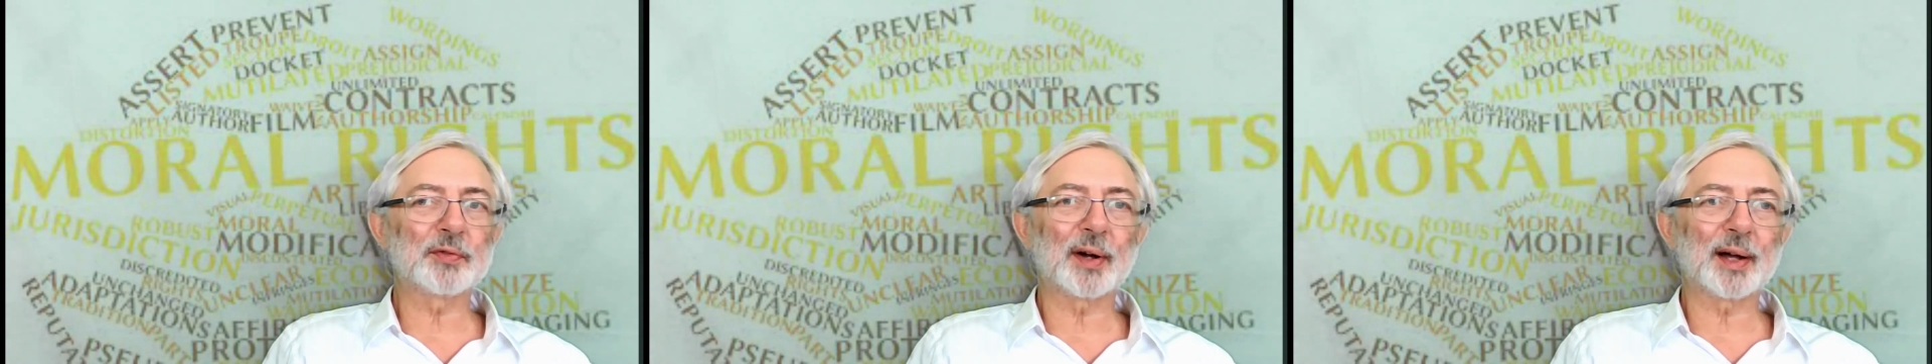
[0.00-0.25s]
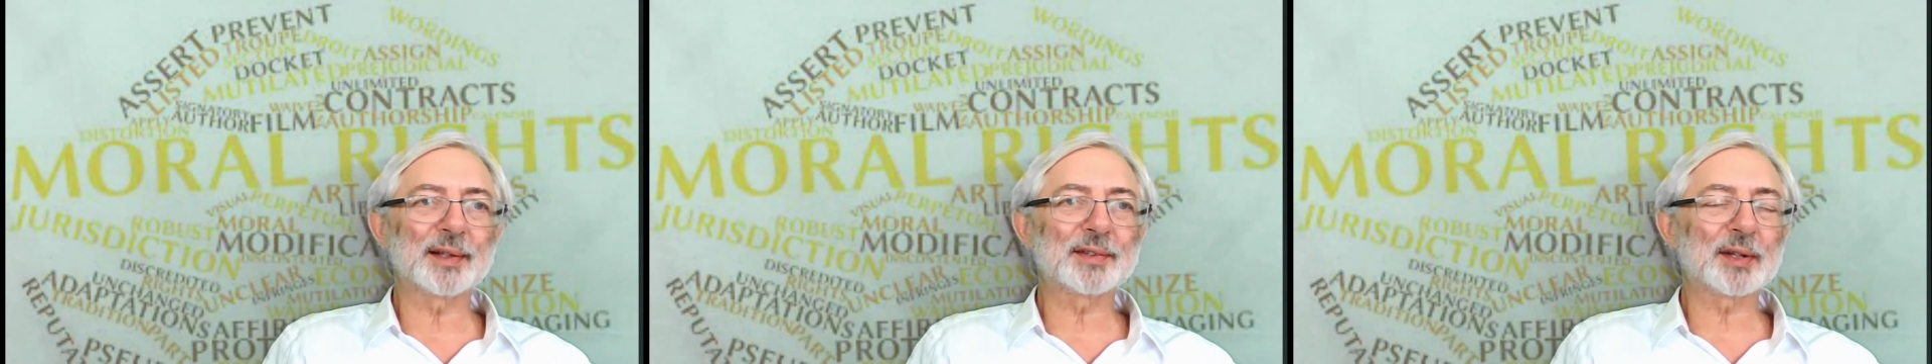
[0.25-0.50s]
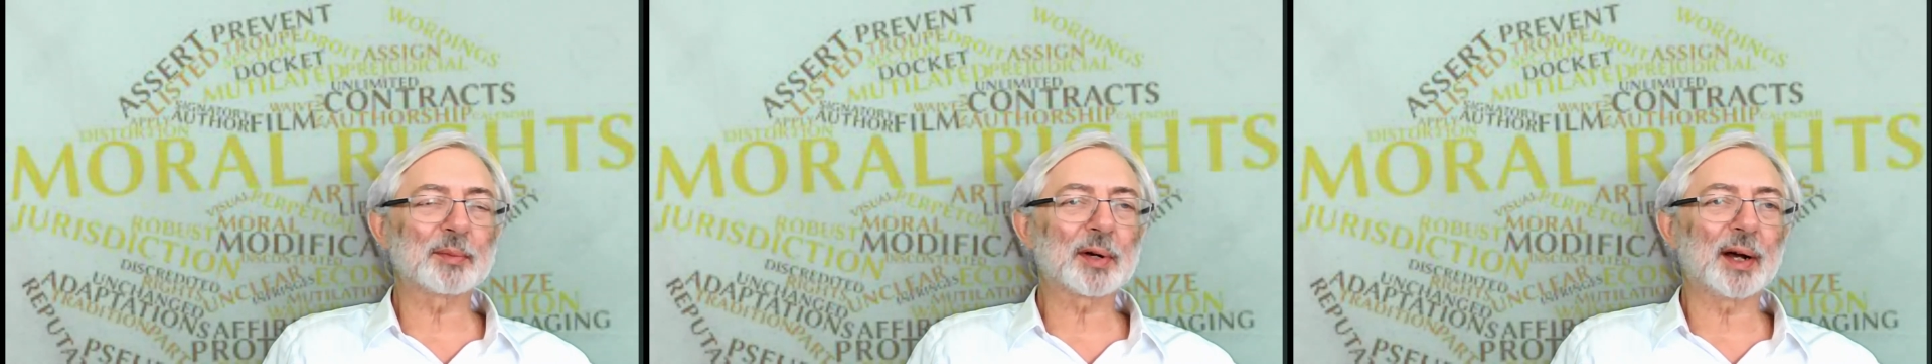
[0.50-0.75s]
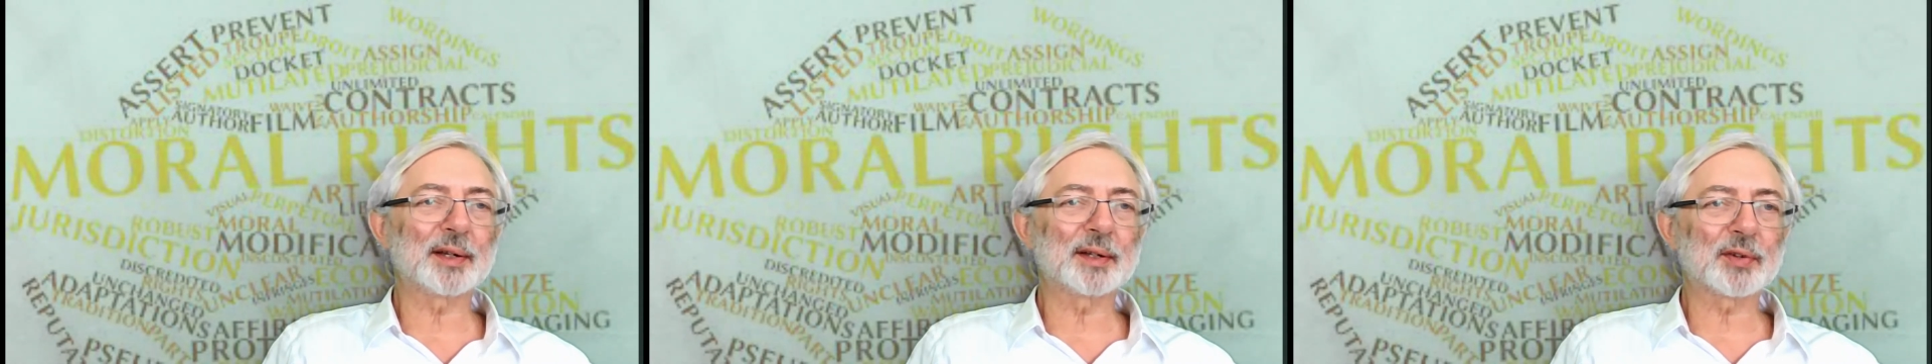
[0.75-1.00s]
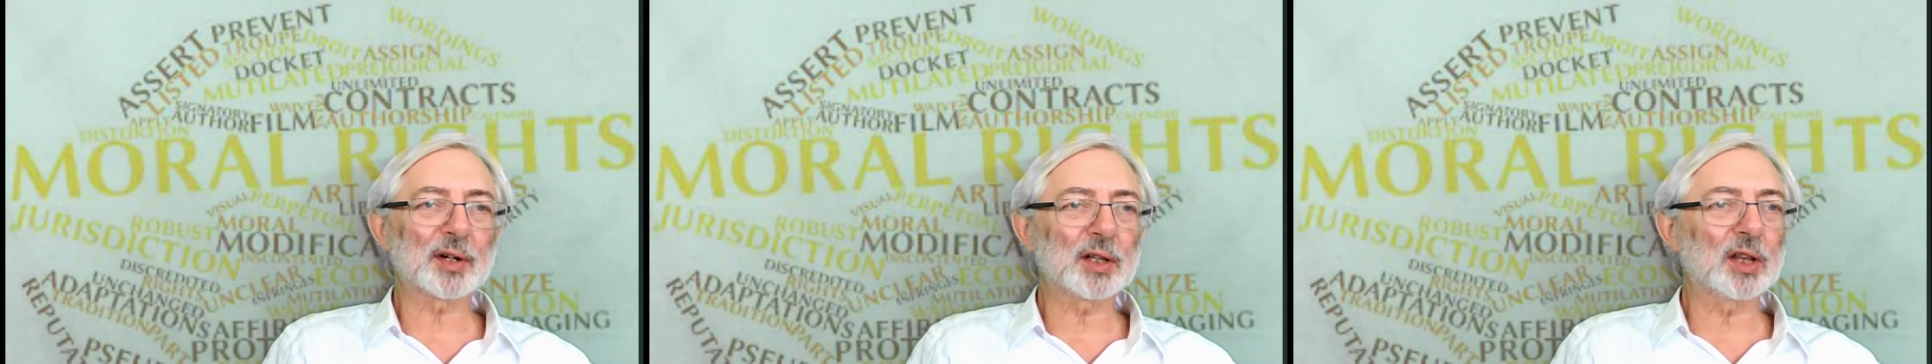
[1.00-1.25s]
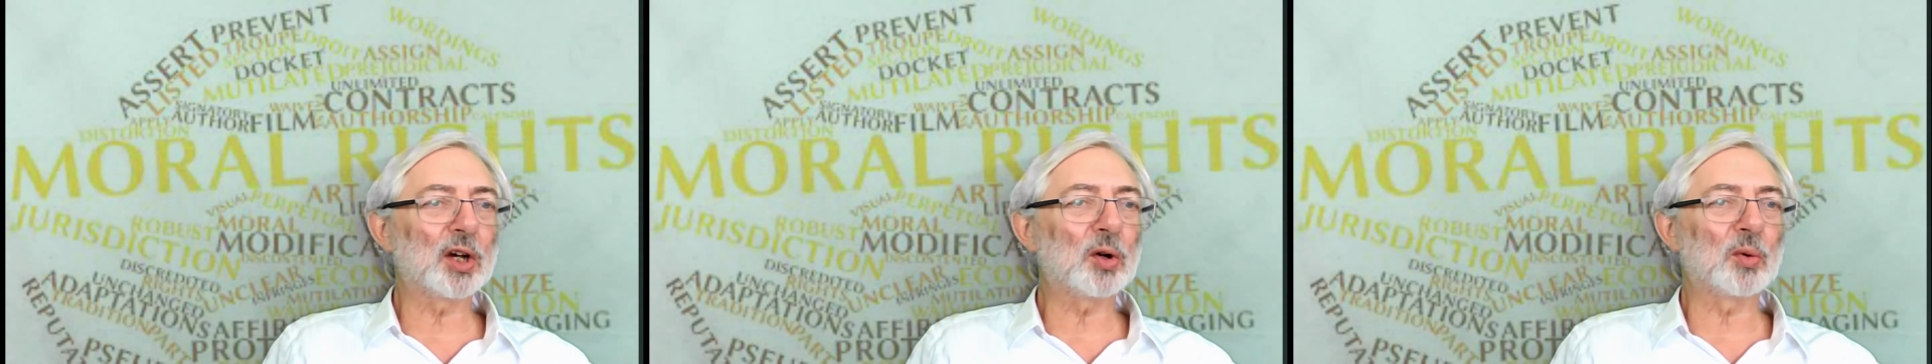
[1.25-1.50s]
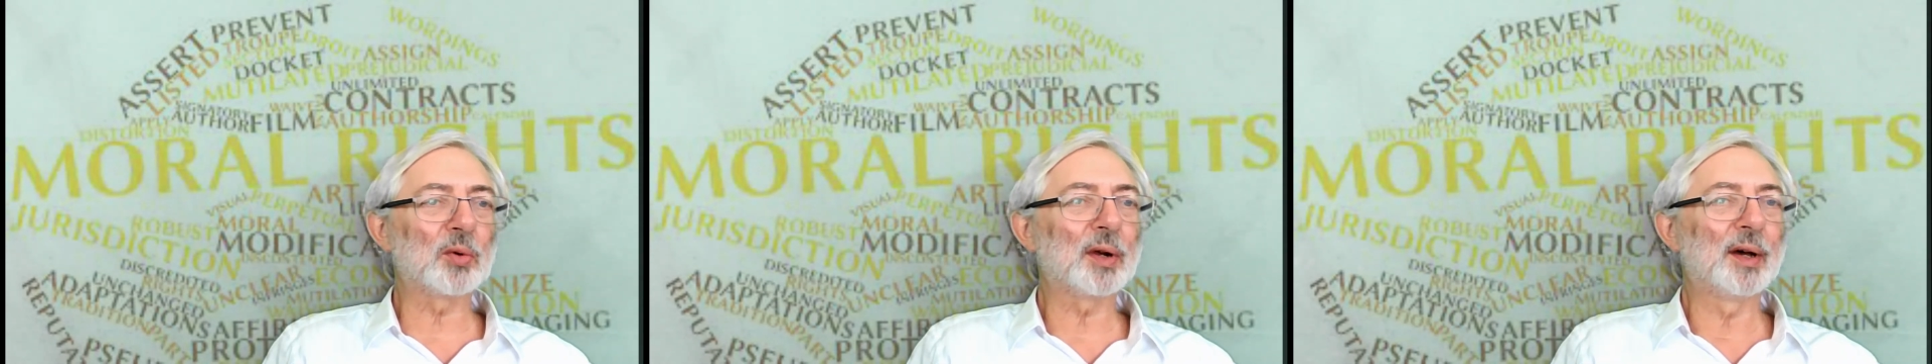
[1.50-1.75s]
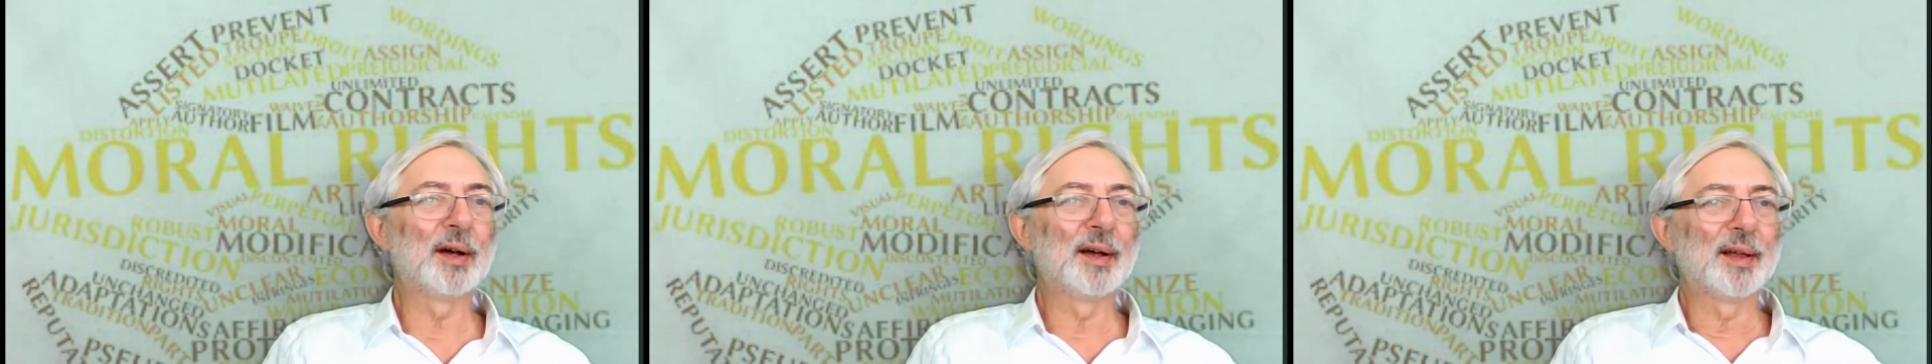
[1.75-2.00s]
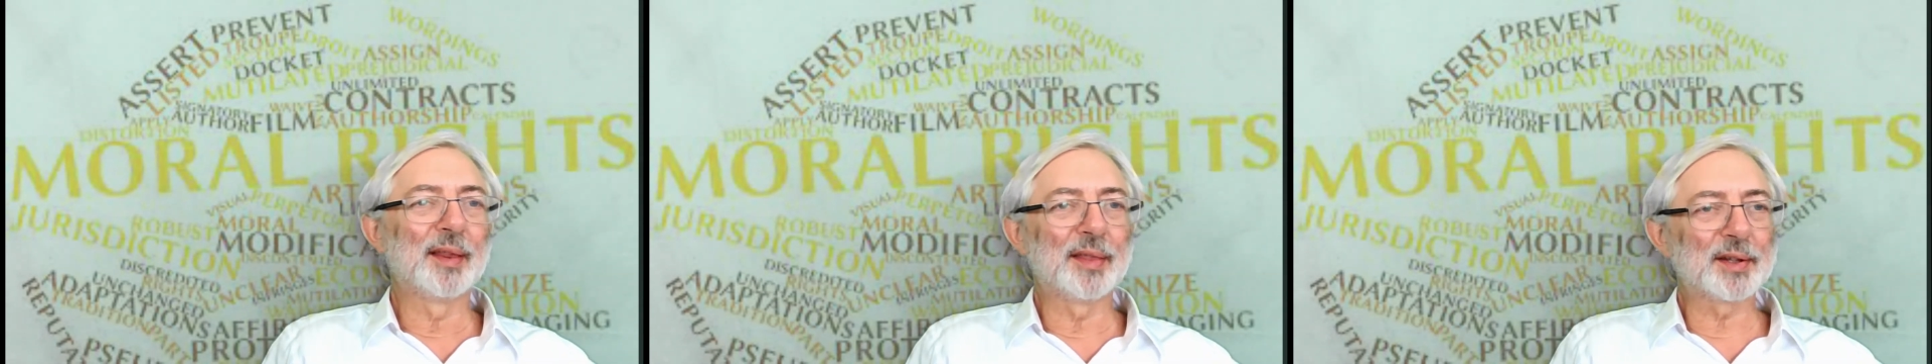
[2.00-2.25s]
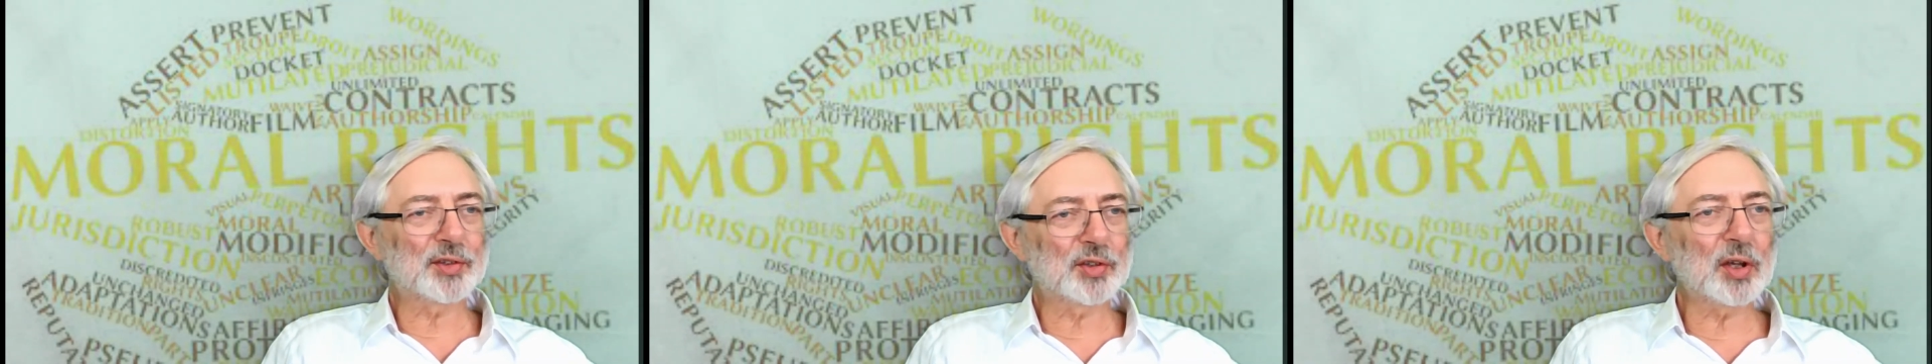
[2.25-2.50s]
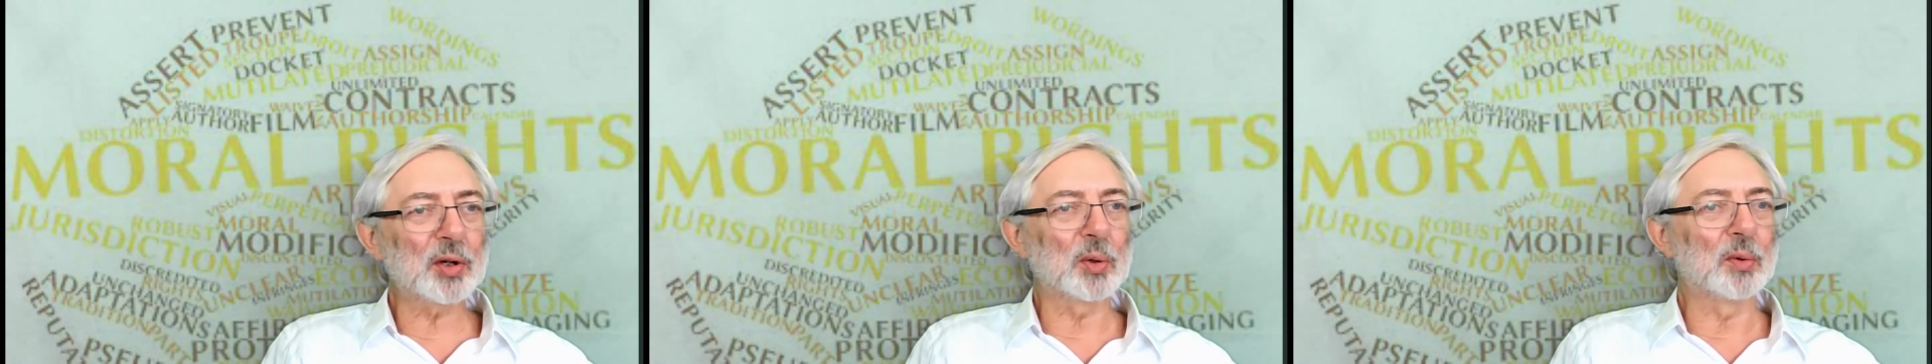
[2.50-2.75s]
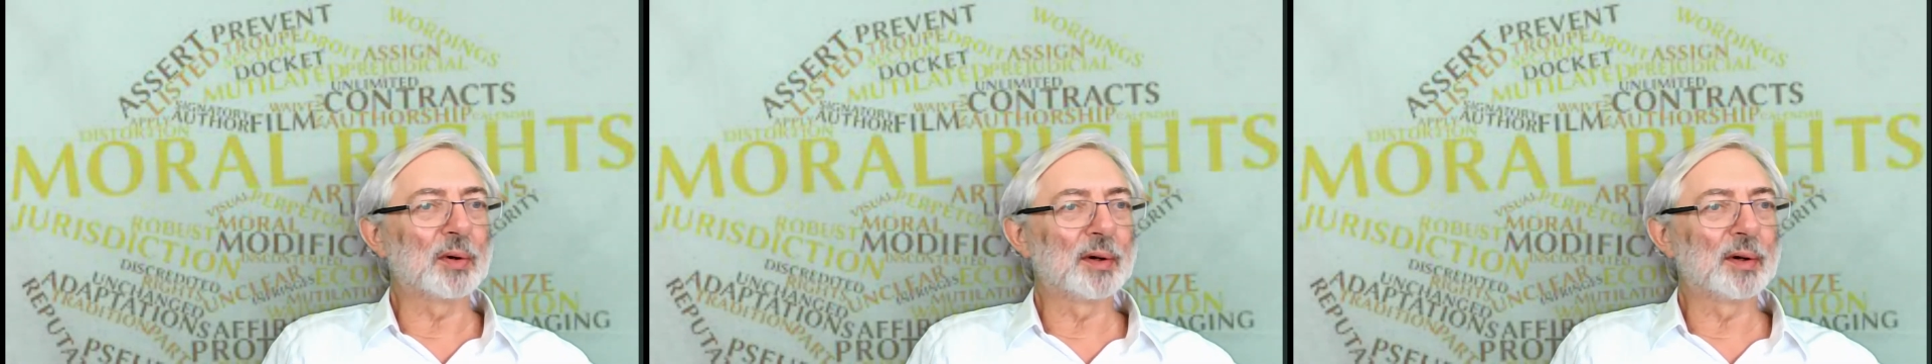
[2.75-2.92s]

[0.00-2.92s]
find some kind of a clone that's you.